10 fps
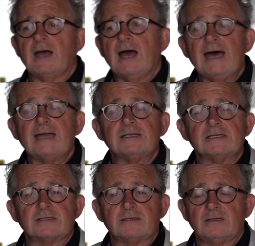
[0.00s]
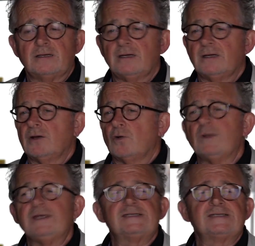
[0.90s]
And
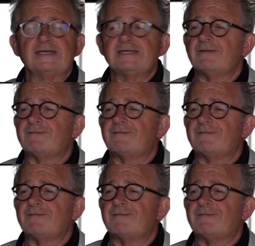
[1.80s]
we sit in